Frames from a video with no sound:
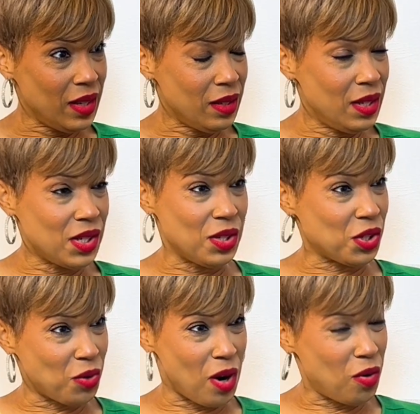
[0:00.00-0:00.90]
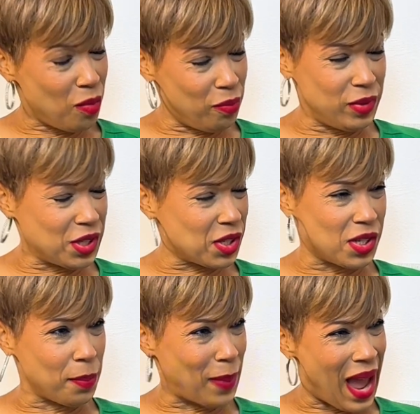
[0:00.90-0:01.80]
Is it a struggle just to
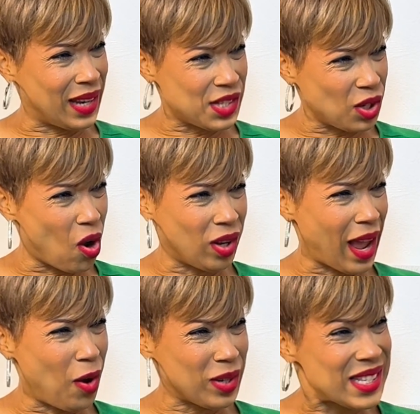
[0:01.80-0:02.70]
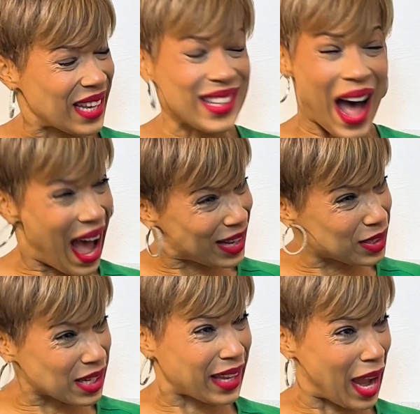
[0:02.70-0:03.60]
balance it all out? It's a lot
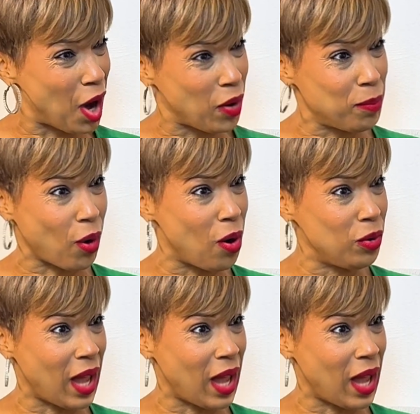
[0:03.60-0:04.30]
to carry, bro. It